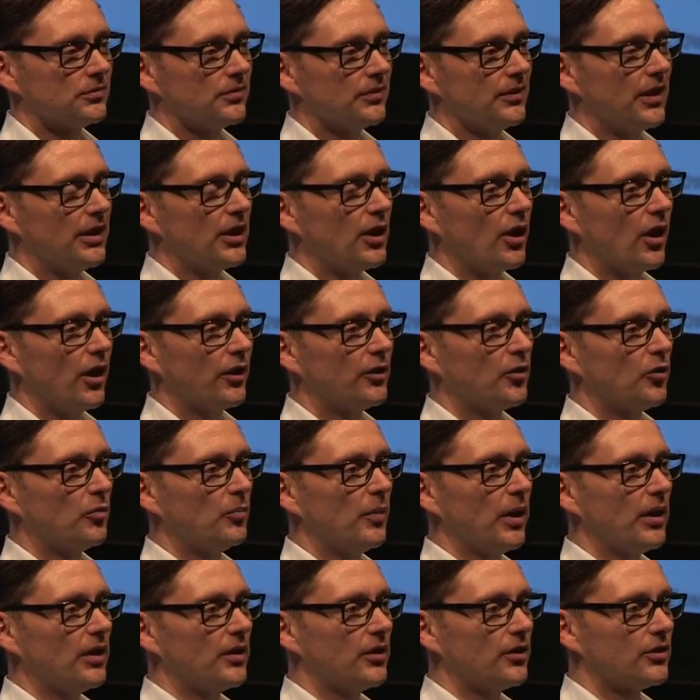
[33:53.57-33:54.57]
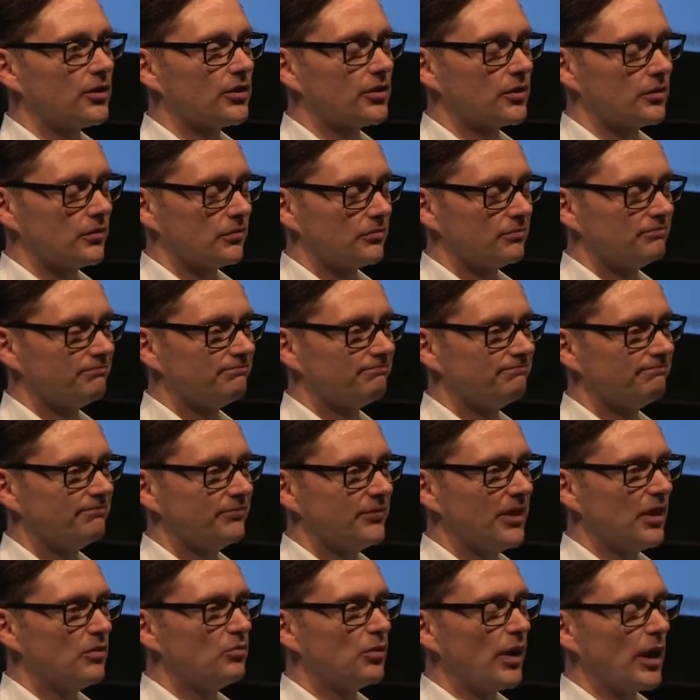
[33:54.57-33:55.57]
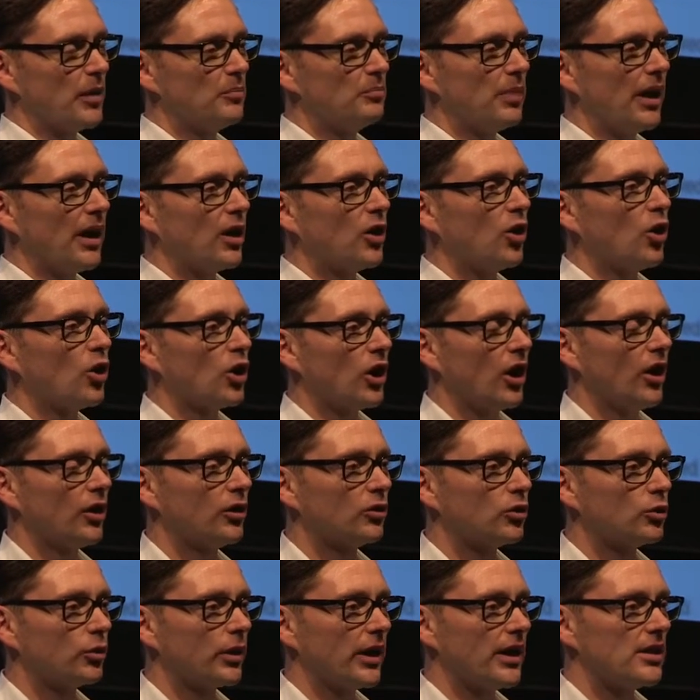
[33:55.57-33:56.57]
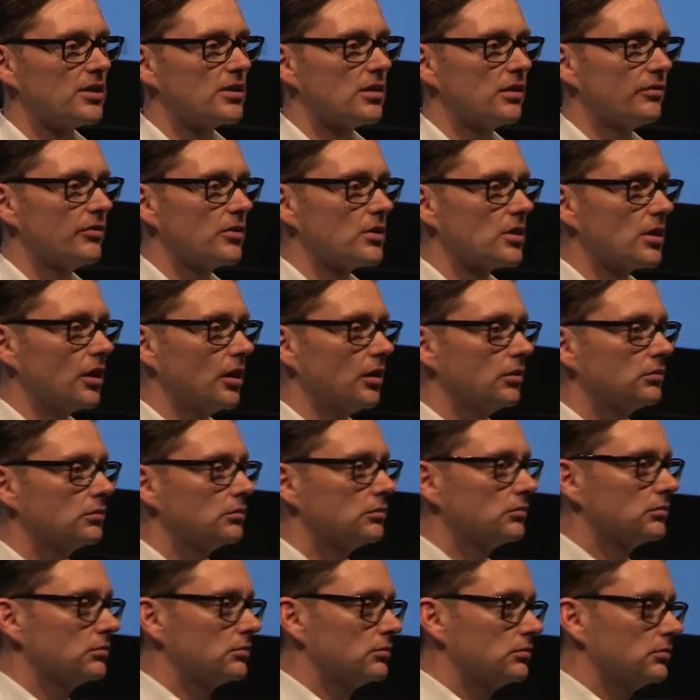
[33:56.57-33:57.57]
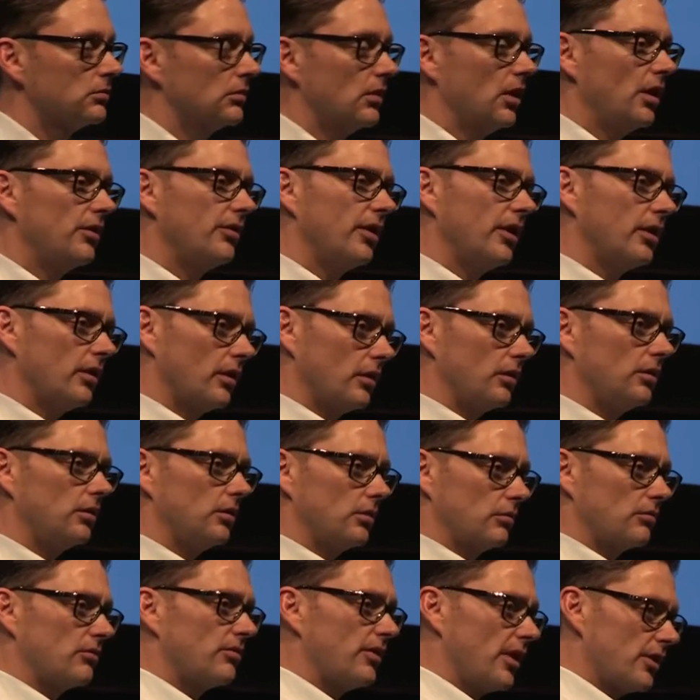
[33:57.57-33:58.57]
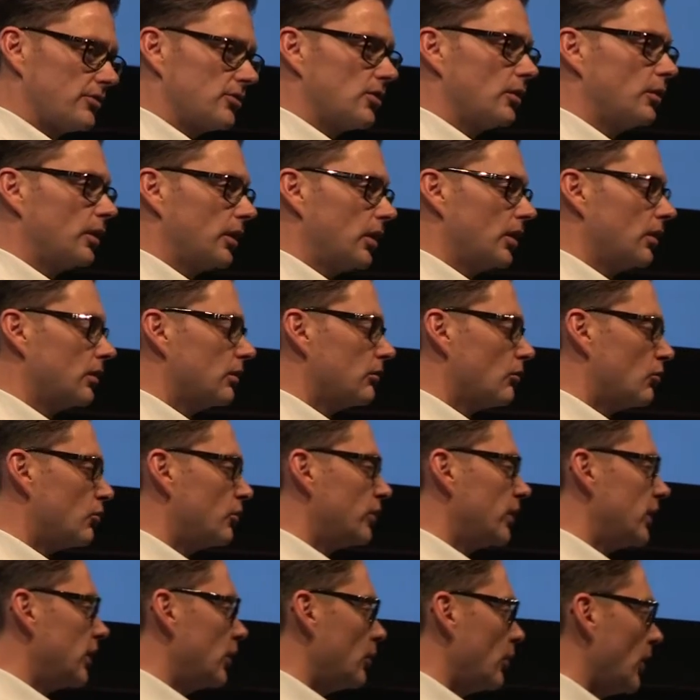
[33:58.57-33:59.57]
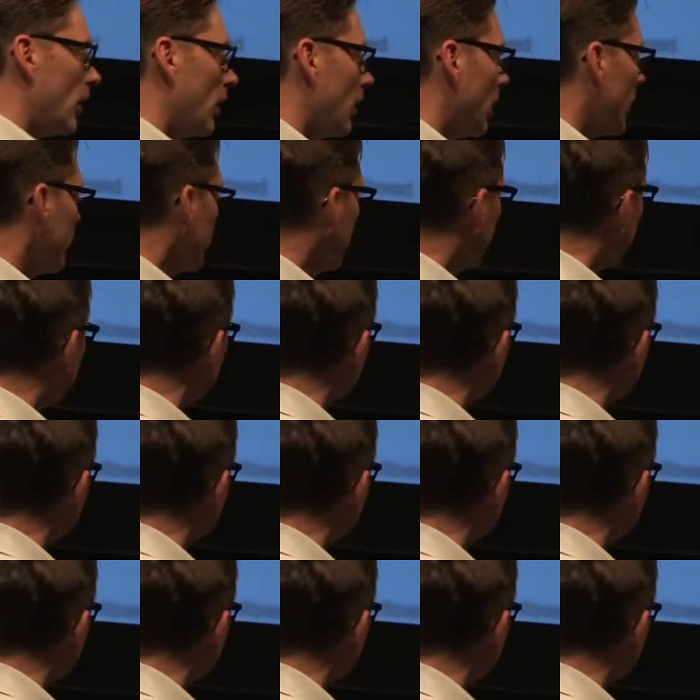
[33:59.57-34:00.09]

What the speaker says: They kind of they rein back our kind of creativity. And they're doing it really well. You're